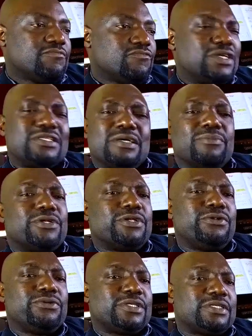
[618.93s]
when somebody
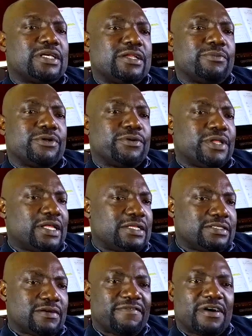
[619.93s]
loses anybody, whether
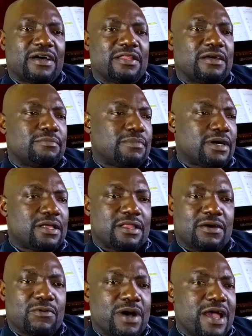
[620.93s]
it's a father,
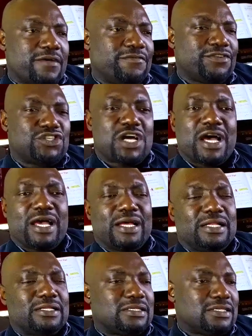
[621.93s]
mother, wife,
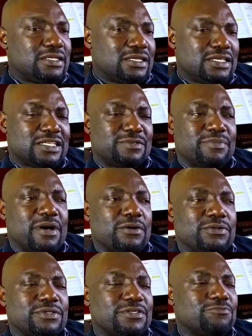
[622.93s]
child,
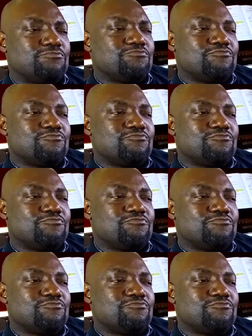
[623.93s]
spouse,